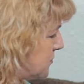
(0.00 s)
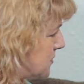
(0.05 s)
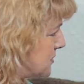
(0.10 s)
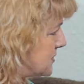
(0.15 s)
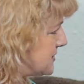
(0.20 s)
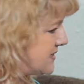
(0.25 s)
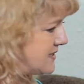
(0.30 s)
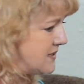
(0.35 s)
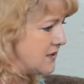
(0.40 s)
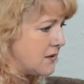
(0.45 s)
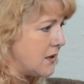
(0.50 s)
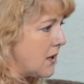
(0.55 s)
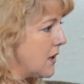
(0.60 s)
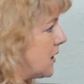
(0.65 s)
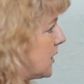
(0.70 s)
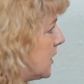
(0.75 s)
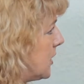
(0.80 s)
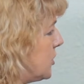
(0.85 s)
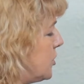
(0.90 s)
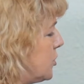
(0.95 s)
you want to see?
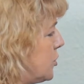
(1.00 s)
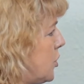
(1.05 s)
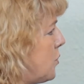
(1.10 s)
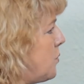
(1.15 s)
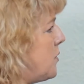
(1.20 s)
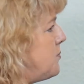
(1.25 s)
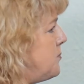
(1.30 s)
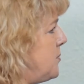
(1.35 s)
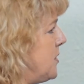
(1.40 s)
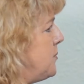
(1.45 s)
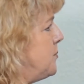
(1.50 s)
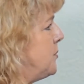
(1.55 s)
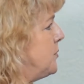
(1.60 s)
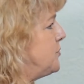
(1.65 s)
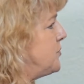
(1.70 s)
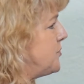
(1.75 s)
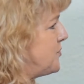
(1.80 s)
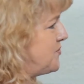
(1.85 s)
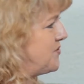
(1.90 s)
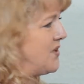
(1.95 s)
You don't want people
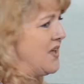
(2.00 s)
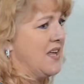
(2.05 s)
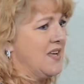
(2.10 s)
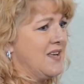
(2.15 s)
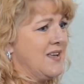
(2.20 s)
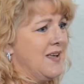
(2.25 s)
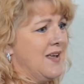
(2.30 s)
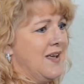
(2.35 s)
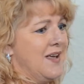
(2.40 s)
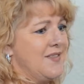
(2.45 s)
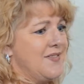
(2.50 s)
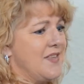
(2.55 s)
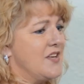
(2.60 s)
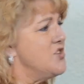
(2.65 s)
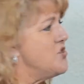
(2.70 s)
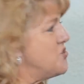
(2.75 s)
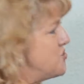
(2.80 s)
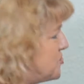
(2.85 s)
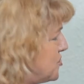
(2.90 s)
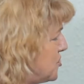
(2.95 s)
to think
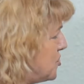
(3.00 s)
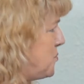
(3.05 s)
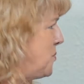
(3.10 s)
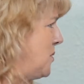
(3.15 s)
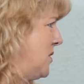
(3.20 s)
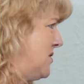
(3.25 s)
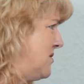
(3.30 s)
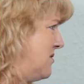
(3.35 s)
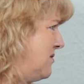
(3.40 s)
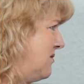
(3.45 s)
that you're stupid.